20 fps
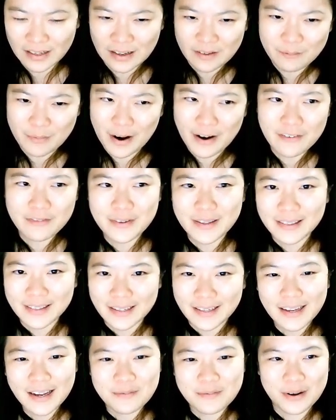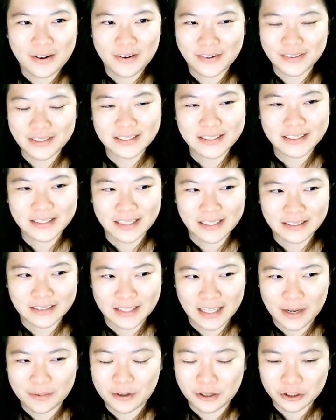But I've been thinking about all these things
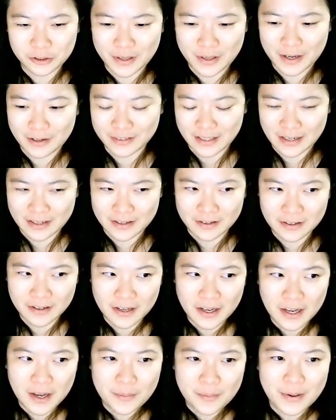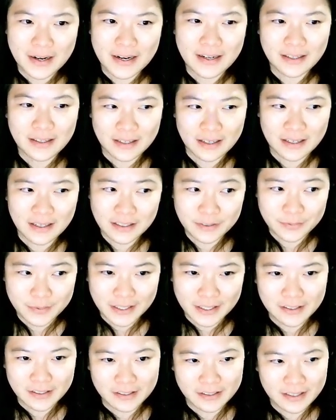and I'm not sure what I've done. But then in this
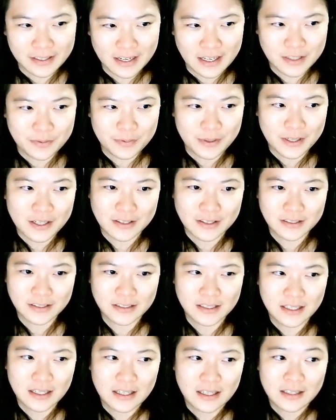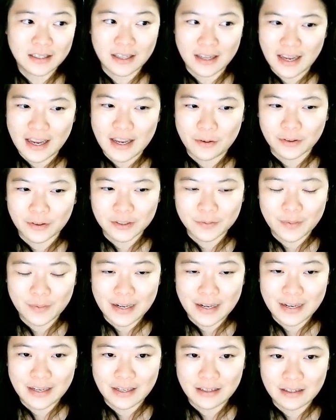particular case, because the 8 was
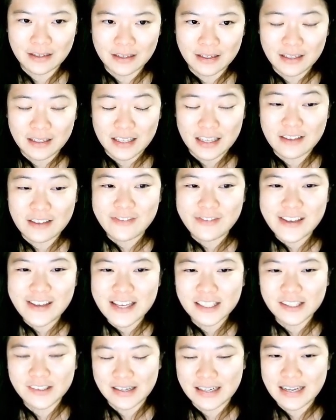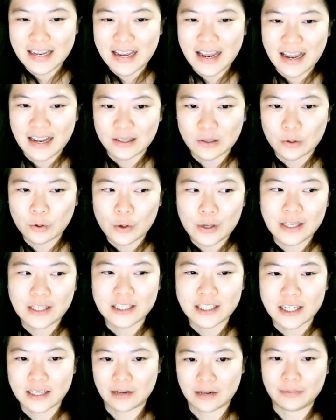played, if East really had Queen
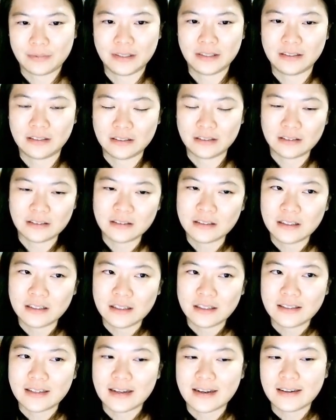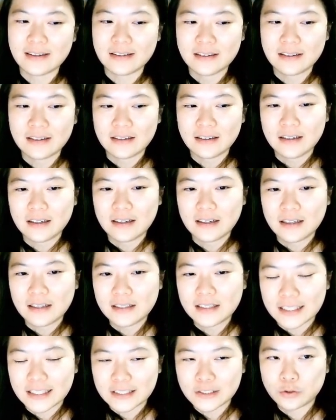Jack double turn, then
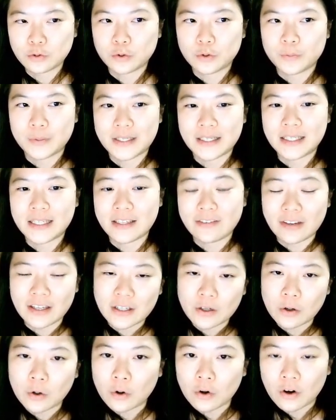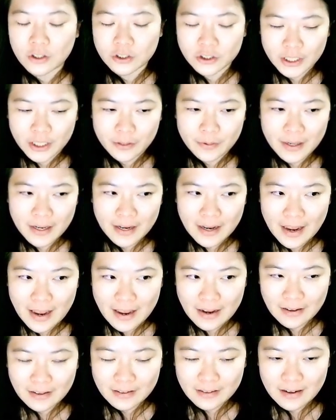this would be giving the whole contract away.
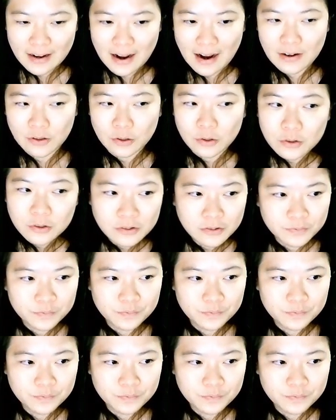And I know